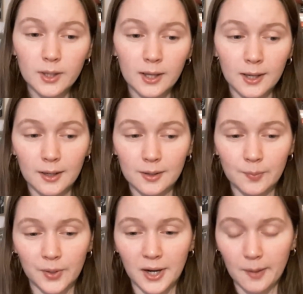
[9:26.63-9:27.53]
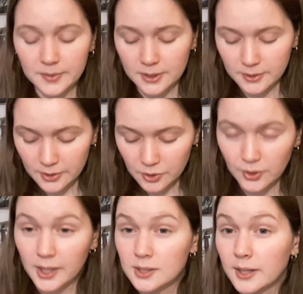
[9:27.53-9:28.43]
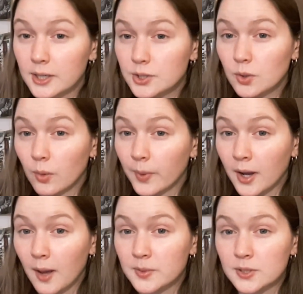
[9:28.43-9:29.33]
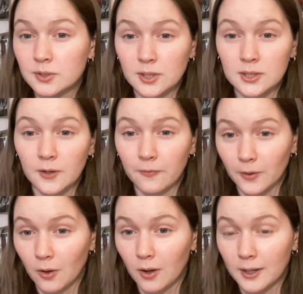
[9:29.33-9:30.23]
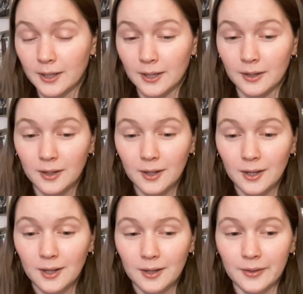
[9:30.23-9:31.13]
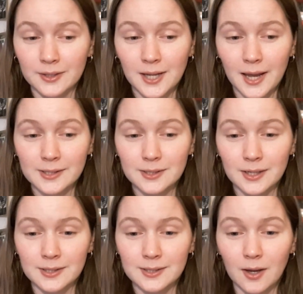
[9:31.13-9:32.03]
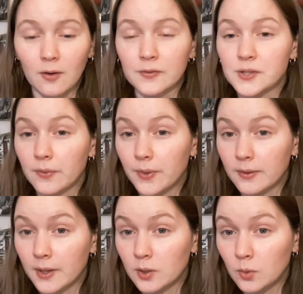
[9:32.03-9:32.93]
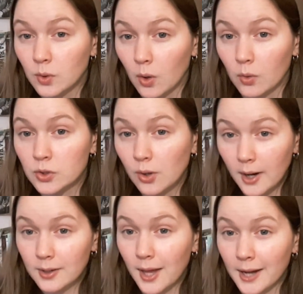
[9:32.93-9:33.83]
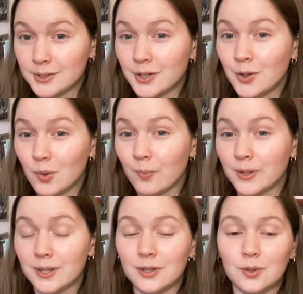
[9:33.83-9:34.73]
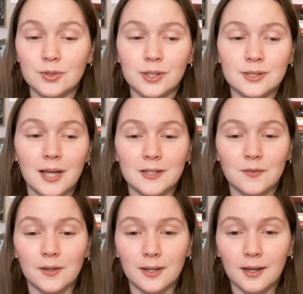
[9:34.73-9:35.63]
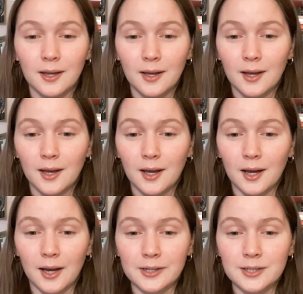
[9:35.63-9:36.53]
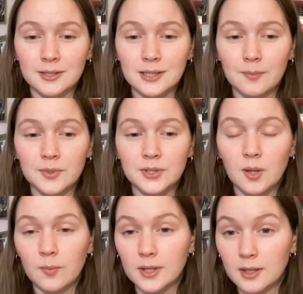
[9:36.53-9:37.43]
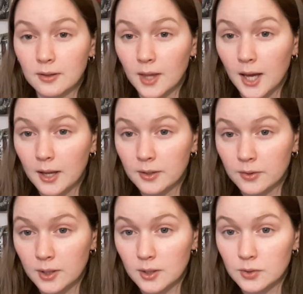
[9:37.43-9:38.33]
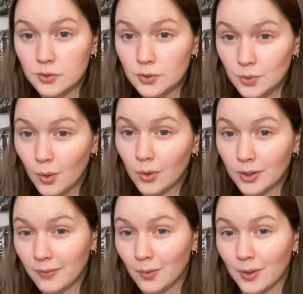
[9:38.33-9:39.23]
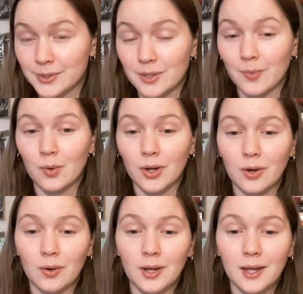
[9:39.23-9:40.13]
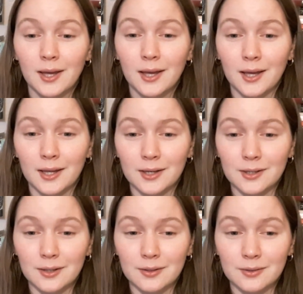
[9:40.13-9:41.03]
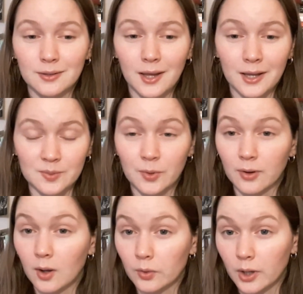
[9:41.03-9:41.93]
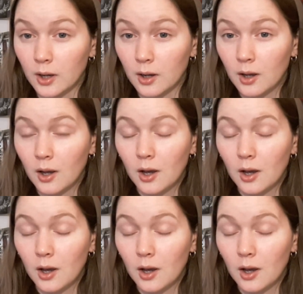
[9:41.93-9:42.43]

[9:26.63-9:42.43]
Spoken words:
And perhaps it's this translation, or perhaps it's just a flaw in the text itself, something that Hugo tried to execute but didn't do successfully. It just seems to me that the story of Quasimodo and Esmeralda